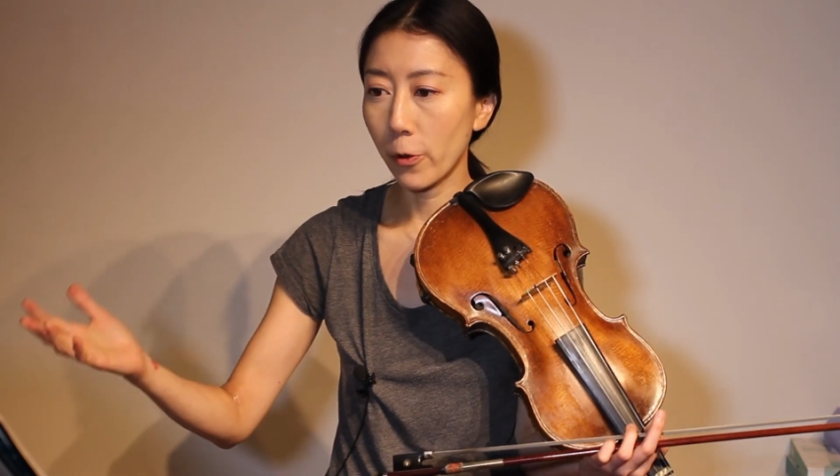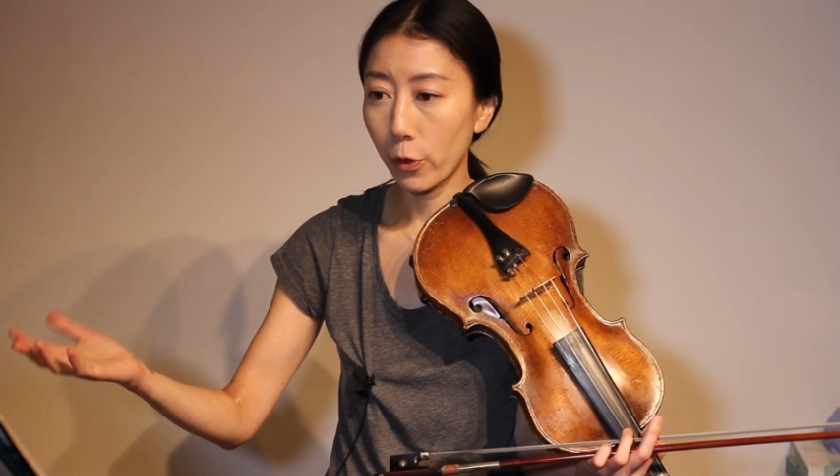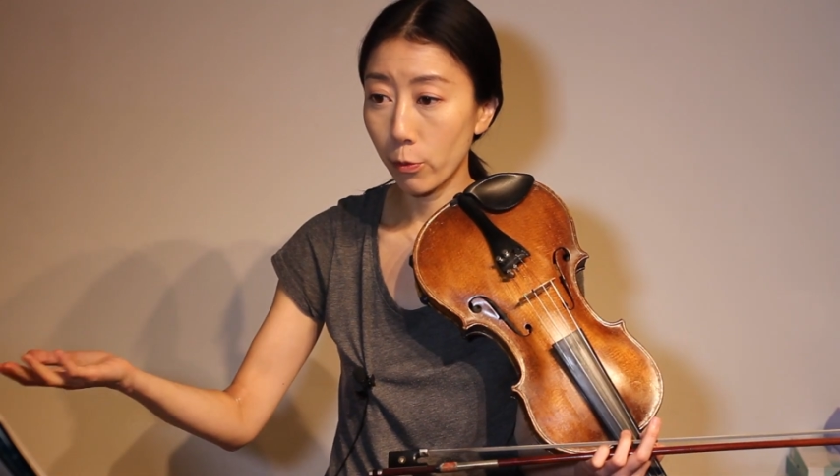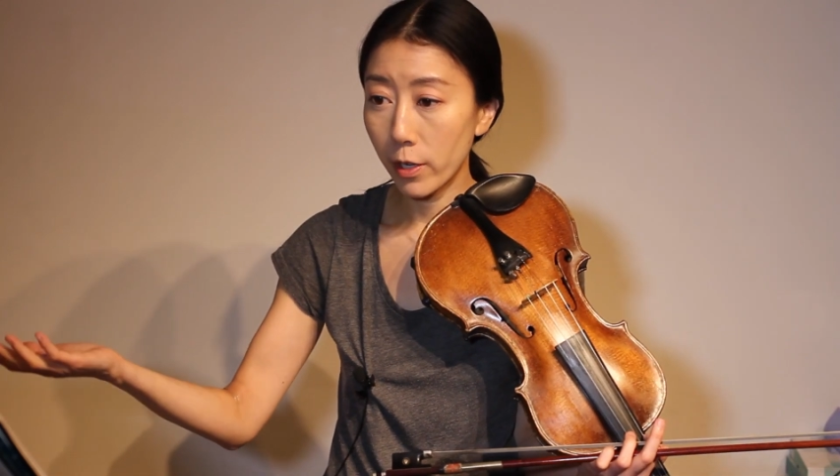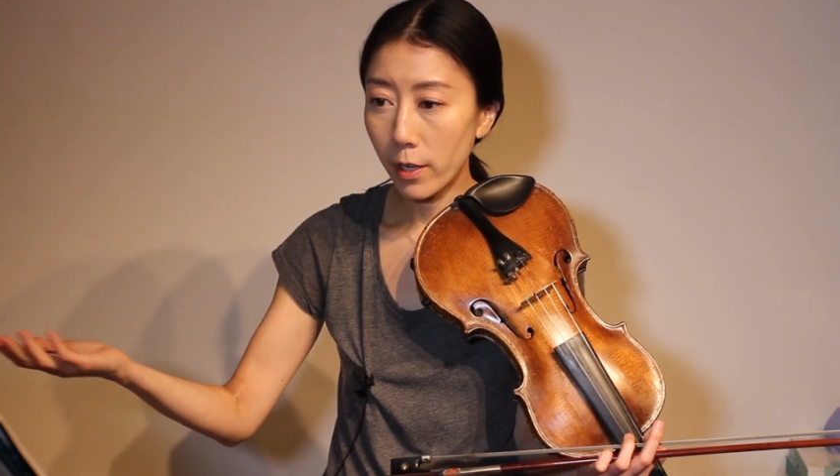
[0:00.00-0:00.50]

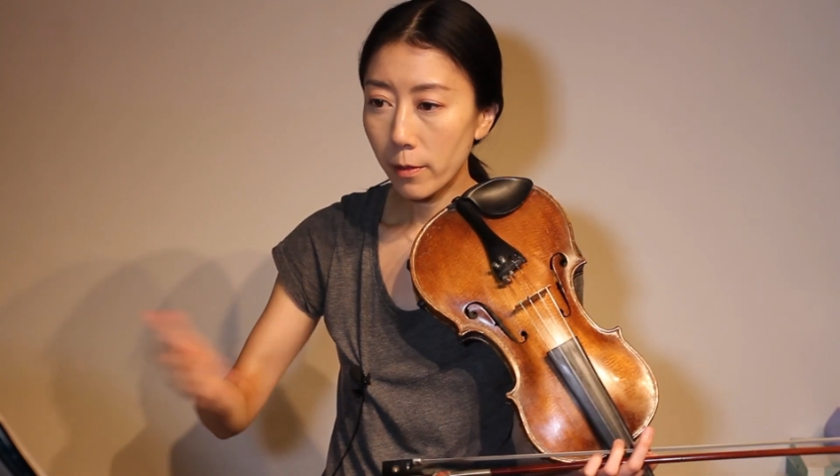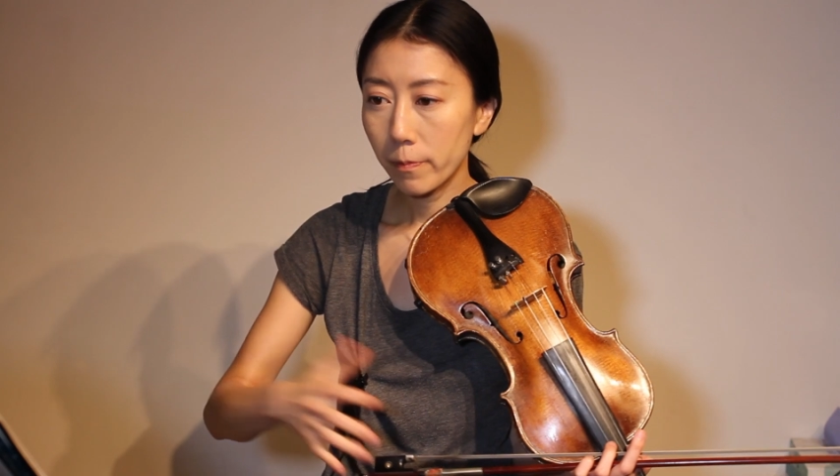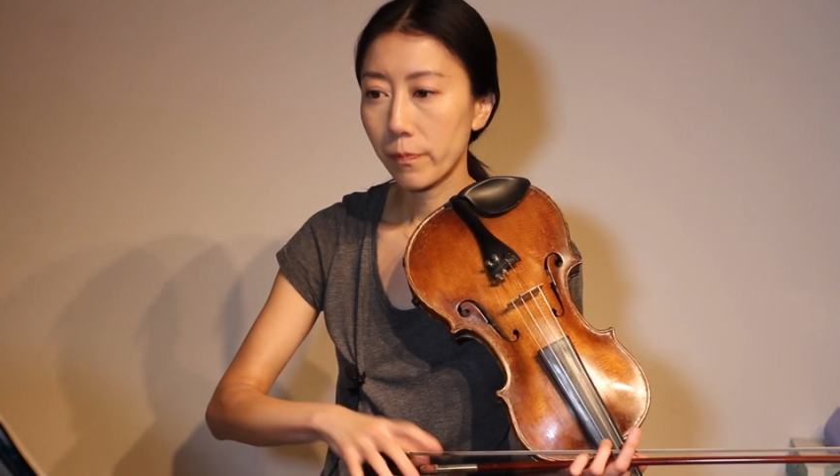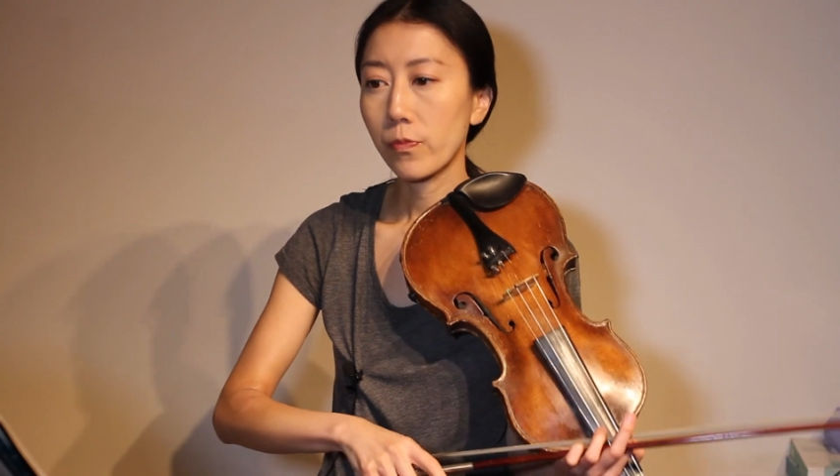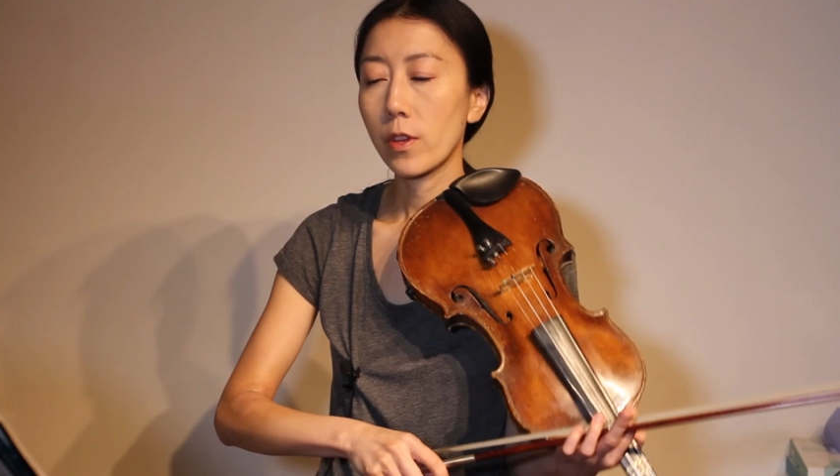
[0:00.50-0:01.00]
3.
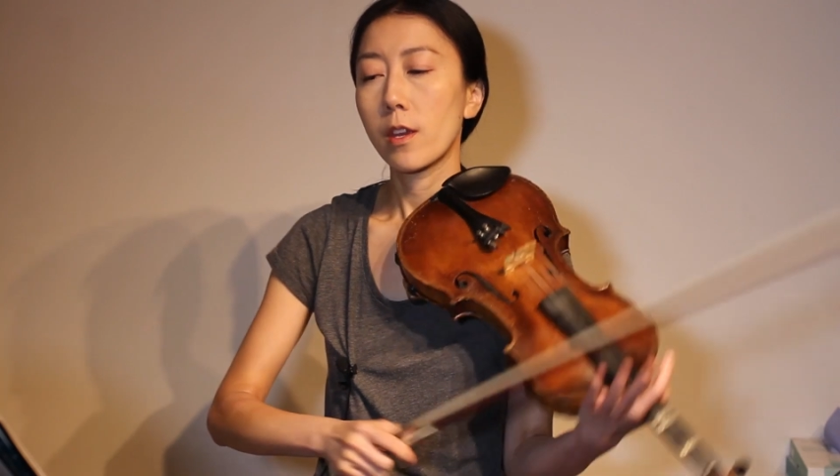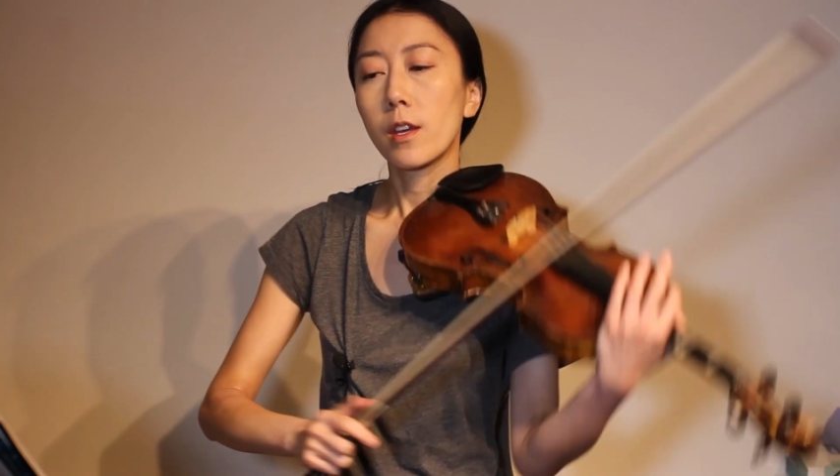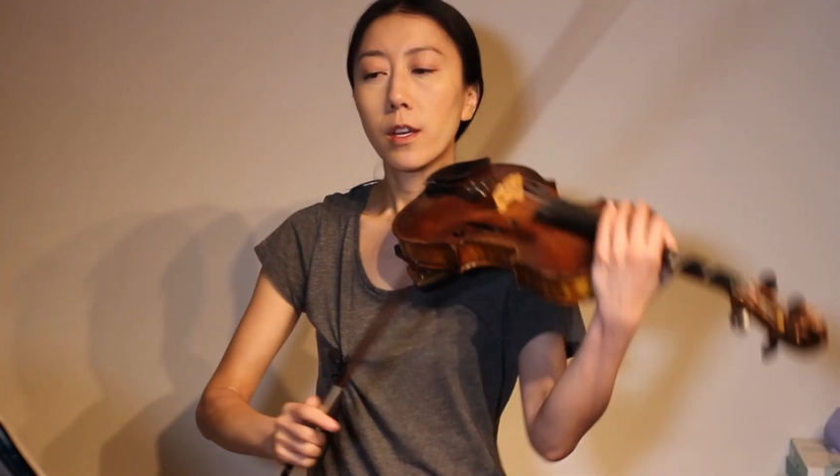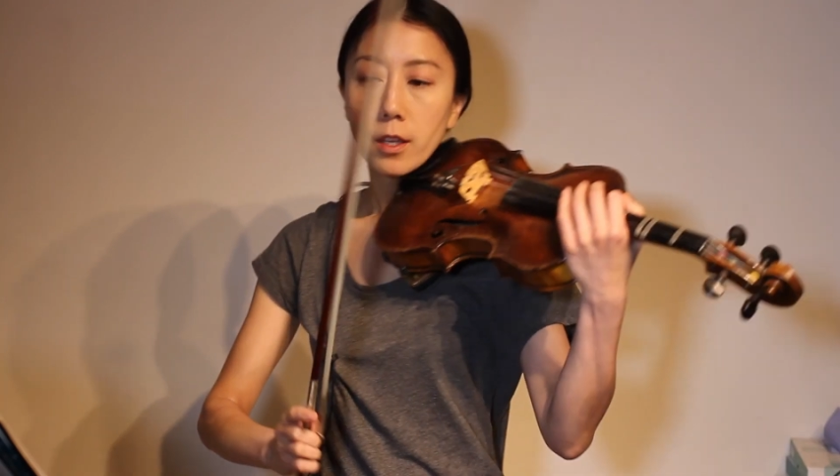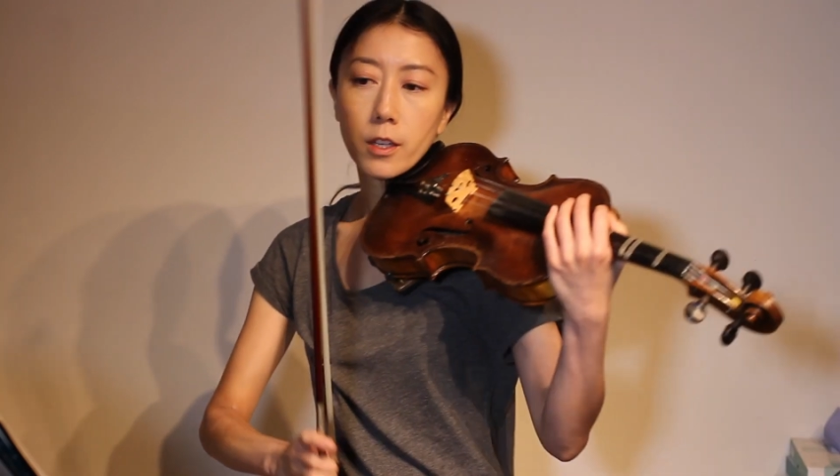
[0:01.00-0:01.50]

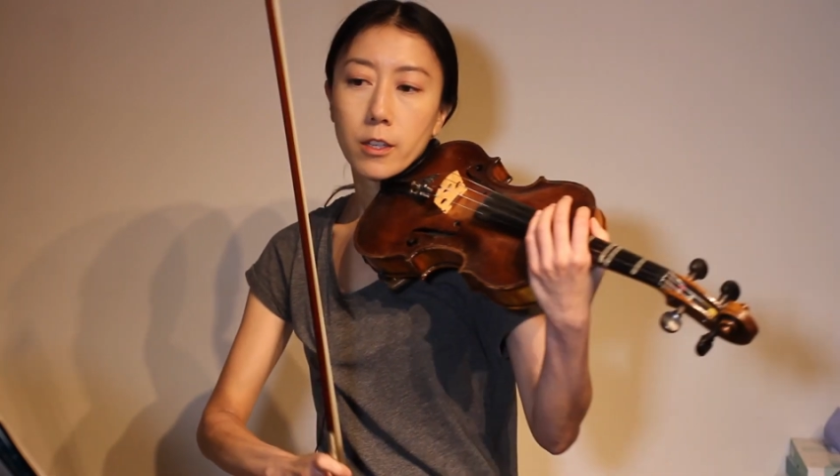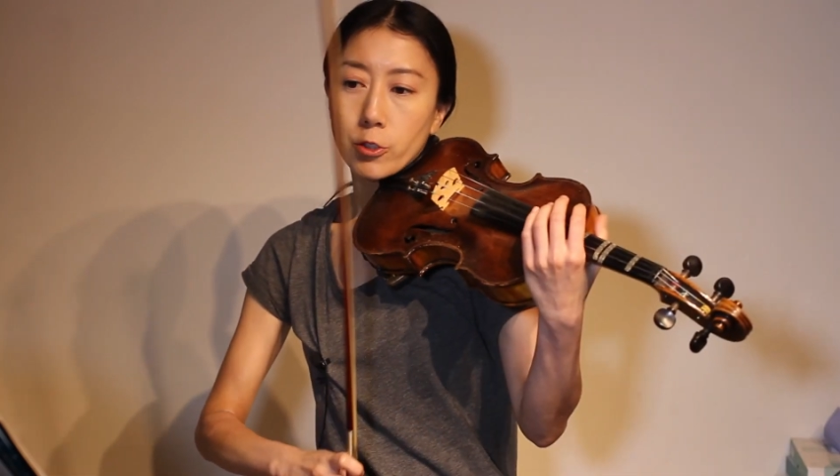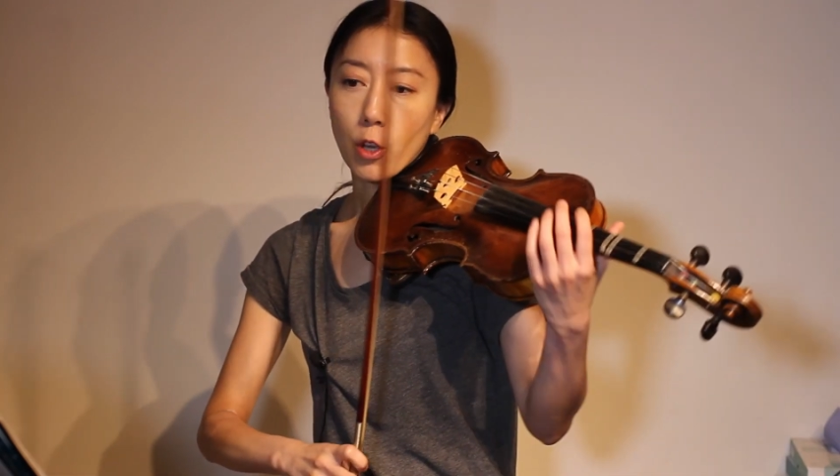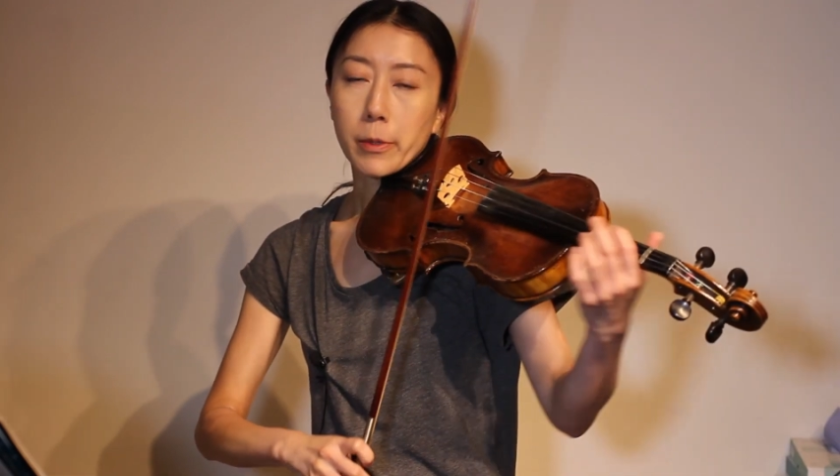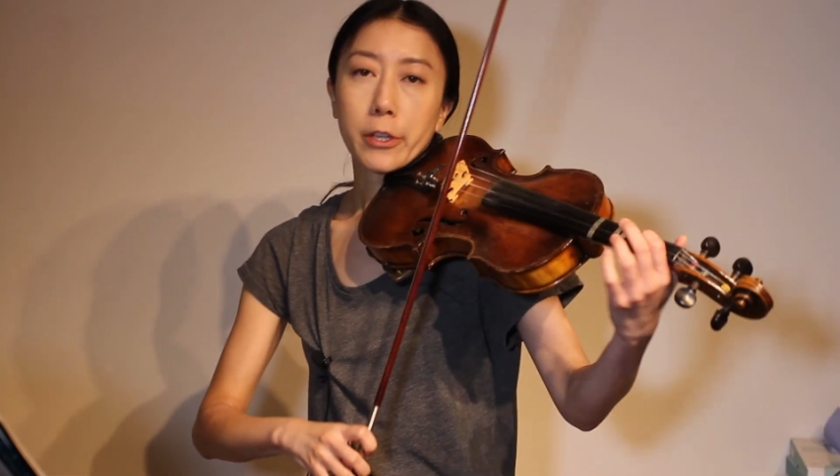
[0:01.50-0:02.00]

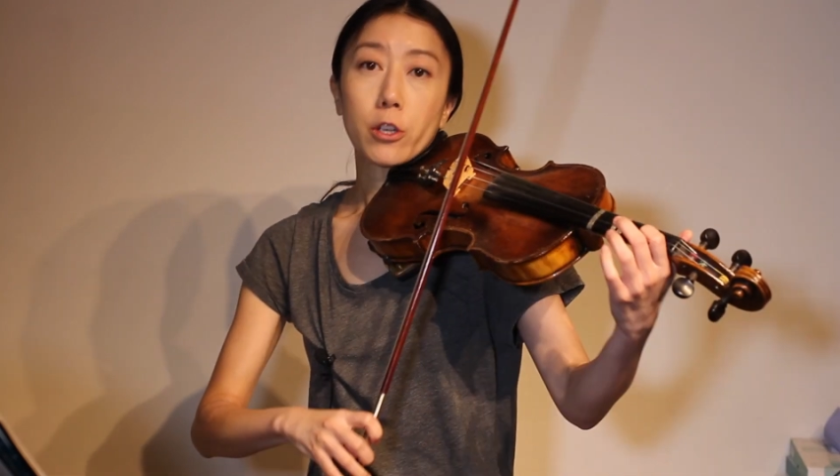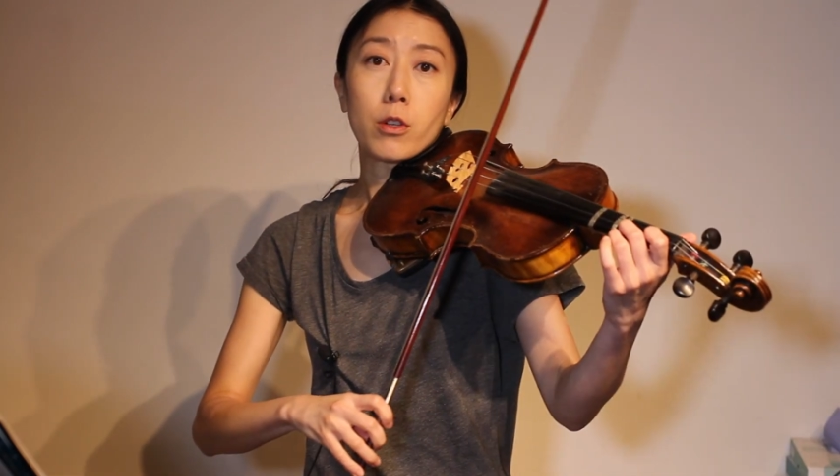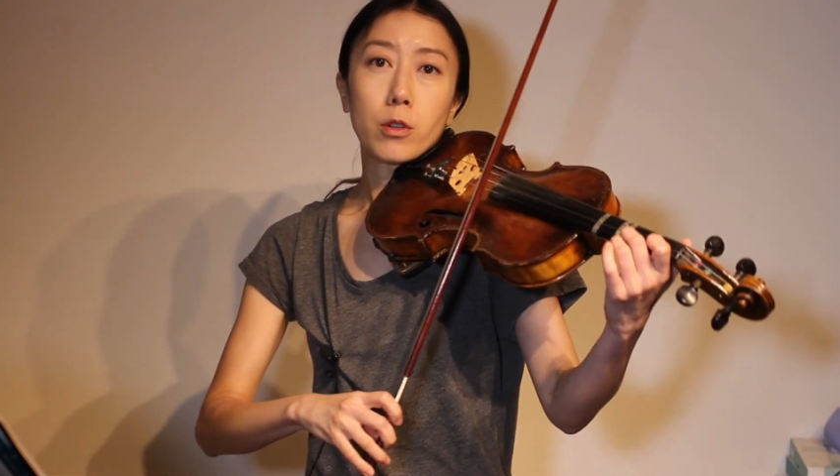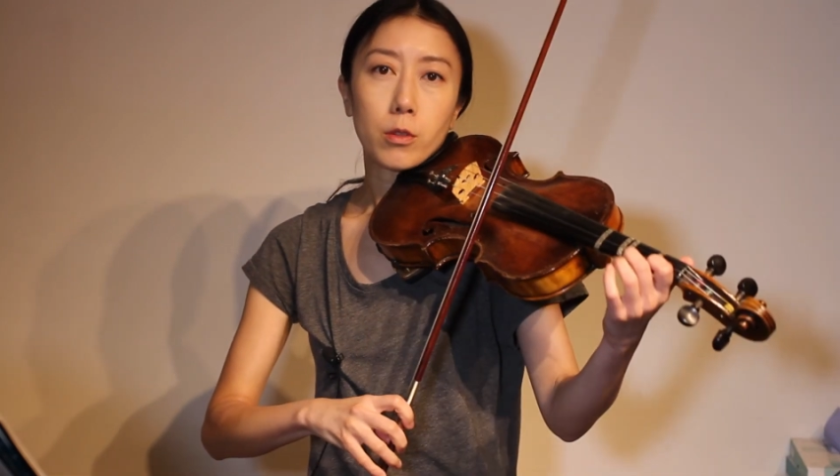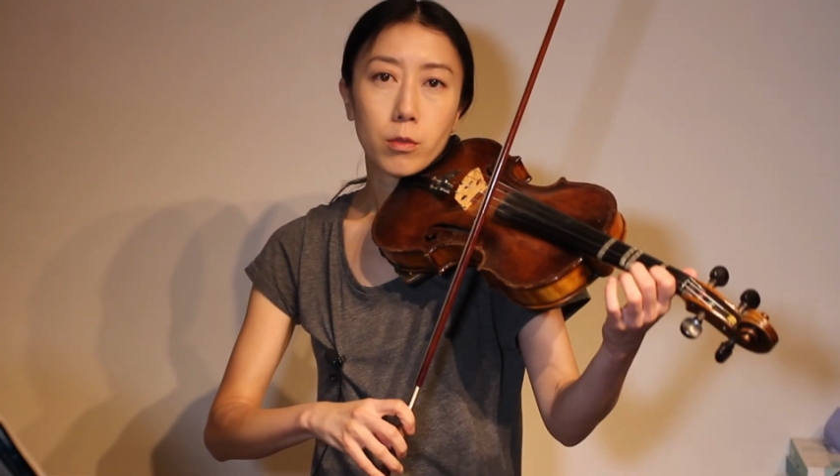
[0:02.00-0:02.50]
So I'm going to
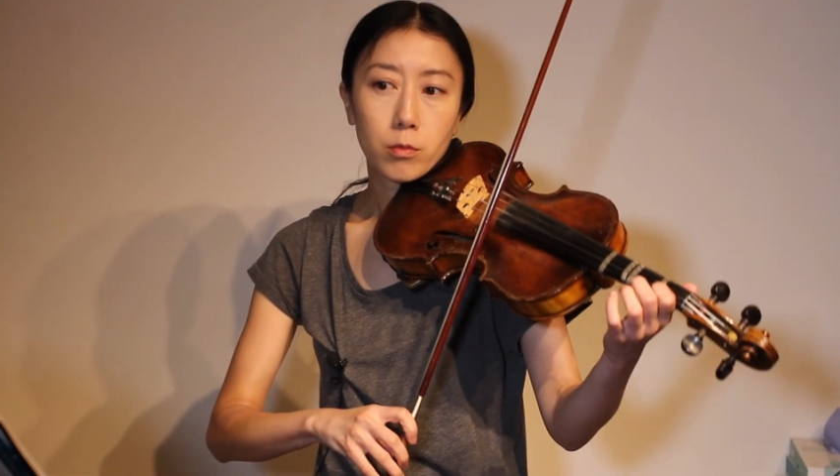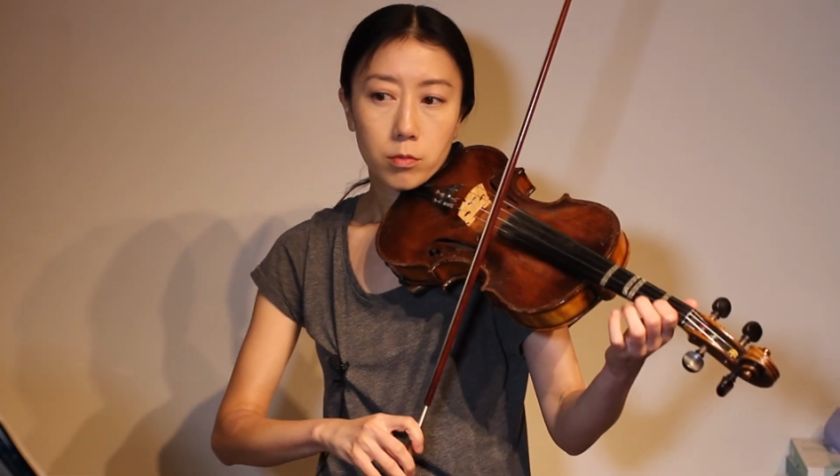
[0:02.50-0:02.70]
go.